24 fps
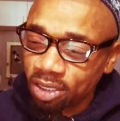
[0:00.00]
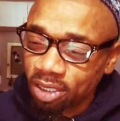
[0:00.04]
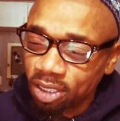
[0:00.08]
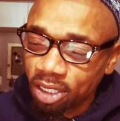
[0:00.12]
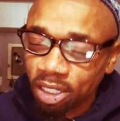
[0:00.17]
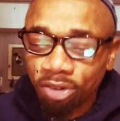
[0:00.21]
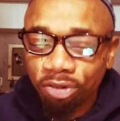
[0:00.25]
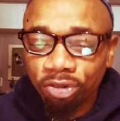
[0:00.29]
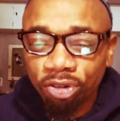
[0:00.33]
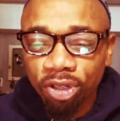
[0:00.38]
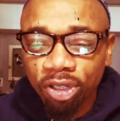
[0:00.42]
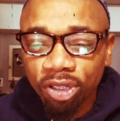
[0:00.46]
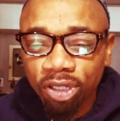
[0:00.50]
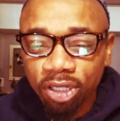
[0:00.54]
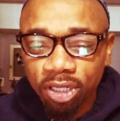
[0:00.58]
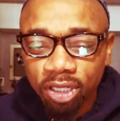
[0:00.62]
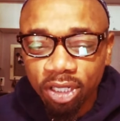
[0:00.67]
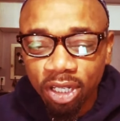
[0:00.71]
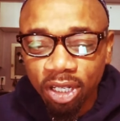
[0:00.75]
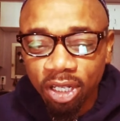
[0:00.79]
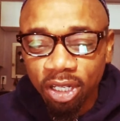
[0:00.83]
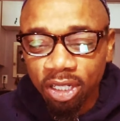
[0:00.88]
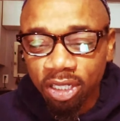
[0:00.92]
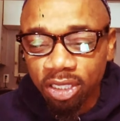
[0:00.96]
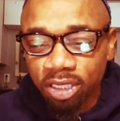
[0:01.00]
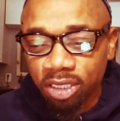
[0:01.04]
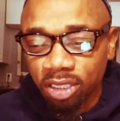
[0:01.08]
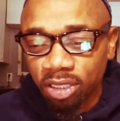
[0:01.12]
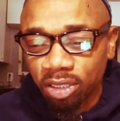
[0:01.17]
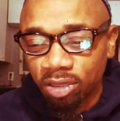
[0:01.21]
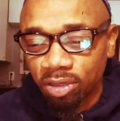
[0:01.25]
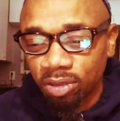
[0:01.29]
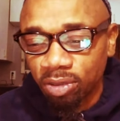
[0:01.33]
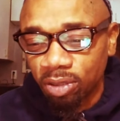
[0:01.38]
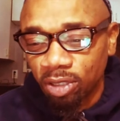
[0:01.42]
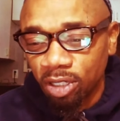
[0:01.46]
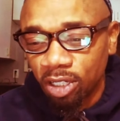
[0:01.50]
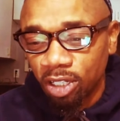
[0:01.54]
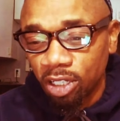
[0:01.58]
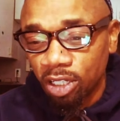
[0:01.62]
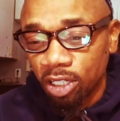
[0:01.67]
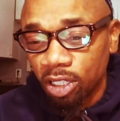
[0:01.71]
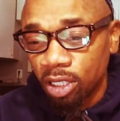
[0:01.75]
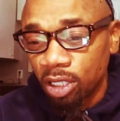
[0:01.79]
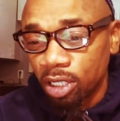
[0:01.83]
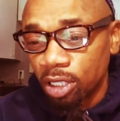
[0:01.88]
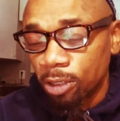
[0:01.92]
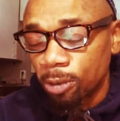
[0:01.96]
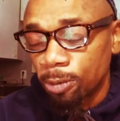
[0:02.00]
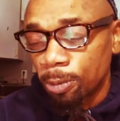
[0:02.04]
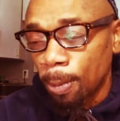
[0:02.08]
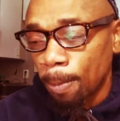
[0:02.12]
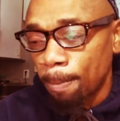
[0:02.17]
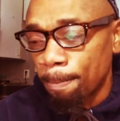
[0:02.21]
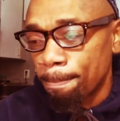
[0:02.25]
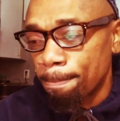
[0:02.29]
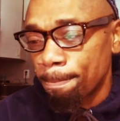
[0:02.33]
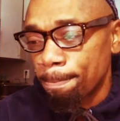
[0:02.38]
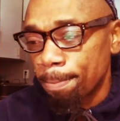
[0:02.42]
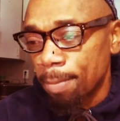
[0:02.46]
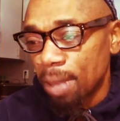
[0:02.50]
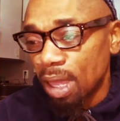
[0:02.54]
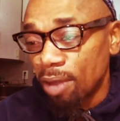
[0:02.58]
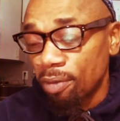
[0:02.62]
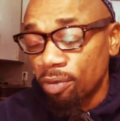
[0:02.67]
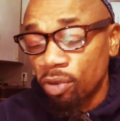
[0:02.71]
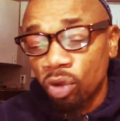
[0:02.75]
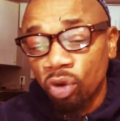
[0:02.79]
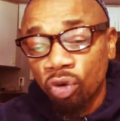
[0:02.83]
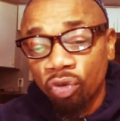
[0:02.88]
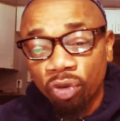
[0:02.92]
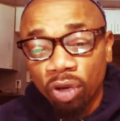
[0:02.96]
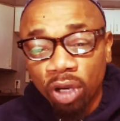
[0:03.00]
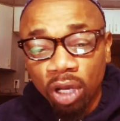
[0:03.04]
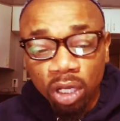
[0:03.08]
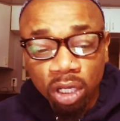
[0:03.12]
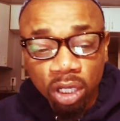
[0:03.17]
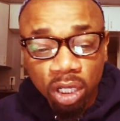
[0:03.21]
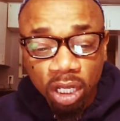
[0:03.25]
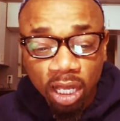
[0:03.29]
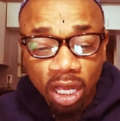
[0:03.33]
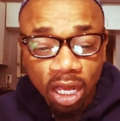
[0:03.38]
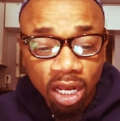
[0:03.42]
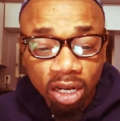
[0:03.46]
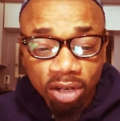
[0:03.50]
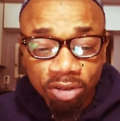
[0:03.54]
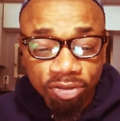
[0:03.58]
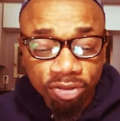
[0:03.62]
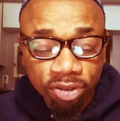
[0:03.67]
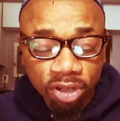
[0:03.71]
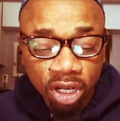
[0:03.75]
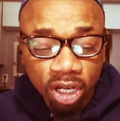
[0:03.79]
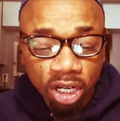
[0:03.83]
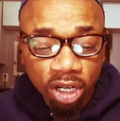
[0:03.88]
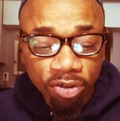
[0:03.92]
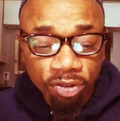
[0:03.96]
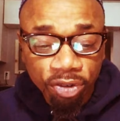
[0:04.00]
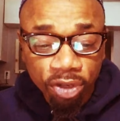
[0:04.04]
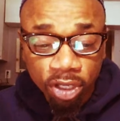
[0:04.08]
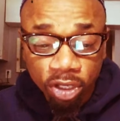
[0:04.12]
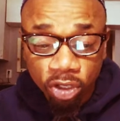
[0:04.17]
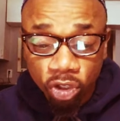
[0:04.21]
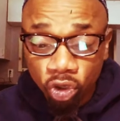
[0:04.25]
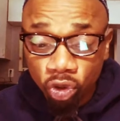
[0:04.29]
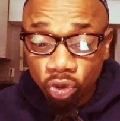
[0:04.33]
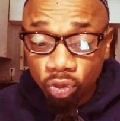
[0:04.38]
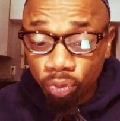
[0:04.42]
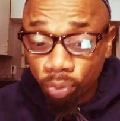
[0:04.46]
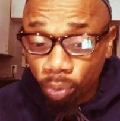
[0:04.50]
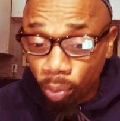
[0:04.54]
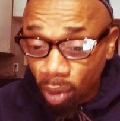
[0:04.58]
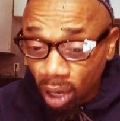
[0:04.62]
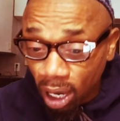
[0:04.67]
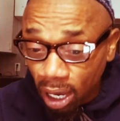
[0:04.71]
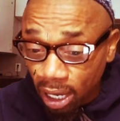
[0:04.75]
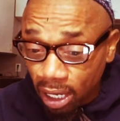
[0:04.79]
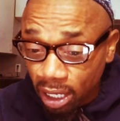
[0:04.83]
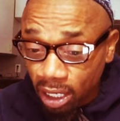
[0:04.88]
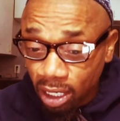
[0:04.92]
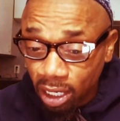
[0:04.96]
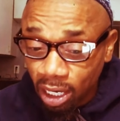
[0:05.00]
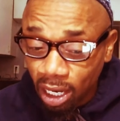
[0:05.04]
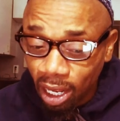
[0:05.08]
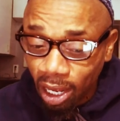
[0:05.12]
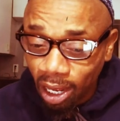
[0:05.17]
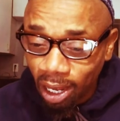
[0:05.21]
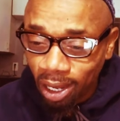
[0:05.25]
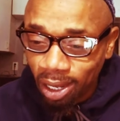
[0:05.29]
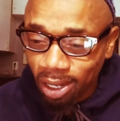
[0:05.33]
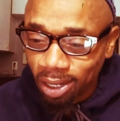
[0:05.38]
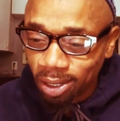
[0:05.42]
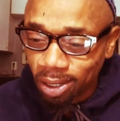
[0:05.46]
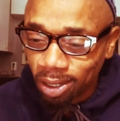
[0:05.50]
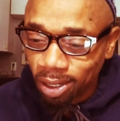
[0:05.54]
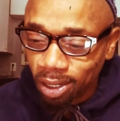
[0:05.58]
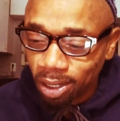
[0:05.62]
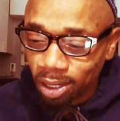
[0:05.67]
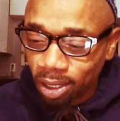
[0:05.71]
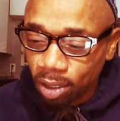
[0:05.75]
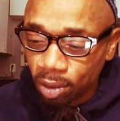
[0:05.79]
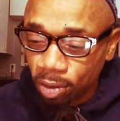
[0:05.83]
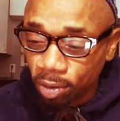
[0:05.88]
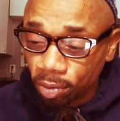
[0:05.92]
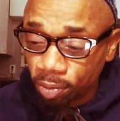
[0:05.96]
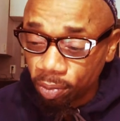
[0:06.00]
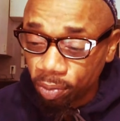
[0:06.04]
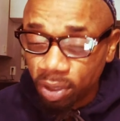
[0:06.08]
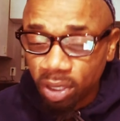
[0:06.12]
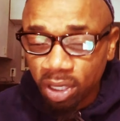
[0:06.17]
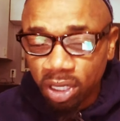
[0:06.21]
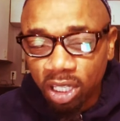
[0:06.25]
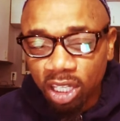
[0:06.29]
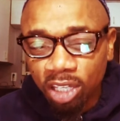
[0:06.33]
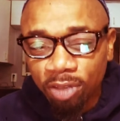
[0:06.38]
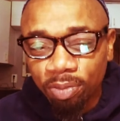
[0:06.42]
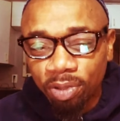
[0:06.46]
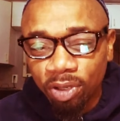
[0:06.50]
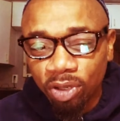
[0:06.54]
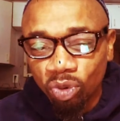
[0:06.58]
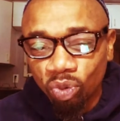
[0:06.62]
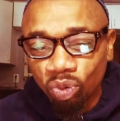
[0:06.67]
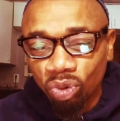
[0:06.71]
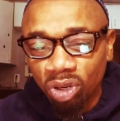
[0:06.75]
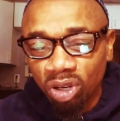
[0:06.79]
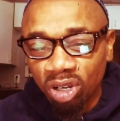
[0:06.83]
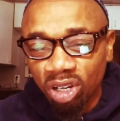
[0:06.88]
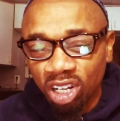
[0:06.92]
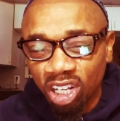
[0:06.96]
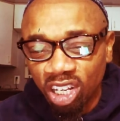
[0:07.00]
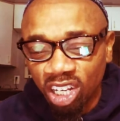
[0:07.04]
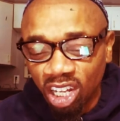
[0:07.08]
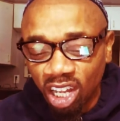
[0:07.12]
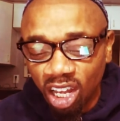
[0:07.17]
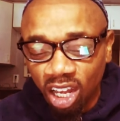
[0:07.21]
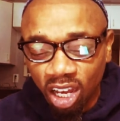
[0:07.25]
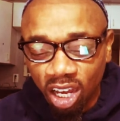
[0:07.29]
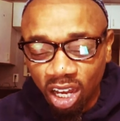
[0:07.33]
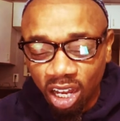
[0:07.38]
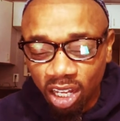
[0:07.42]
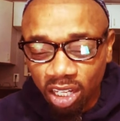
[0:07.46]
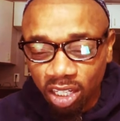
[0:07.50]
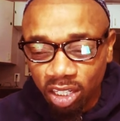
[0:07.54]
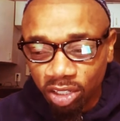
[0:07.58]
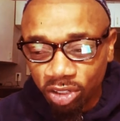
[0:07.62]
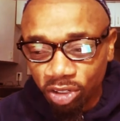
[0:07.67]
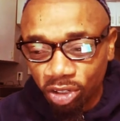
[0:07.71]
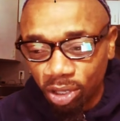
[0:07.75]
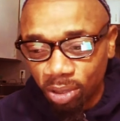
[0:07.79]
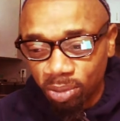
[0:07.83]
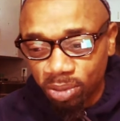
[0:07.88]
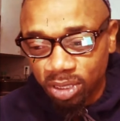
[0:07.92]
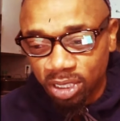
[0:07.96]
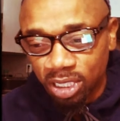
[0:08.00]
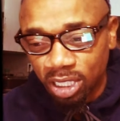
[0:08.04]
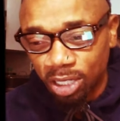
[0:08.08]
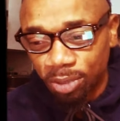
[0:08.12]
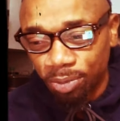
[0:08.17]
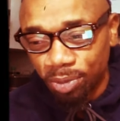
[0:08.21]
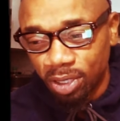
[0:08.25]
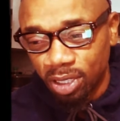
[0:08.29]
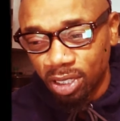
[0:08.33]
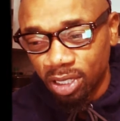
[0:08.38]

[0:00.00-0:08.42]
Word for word: It really does. So if you're around a lot of fuckery, you might not be keeping the word of God. You know what I'm saying?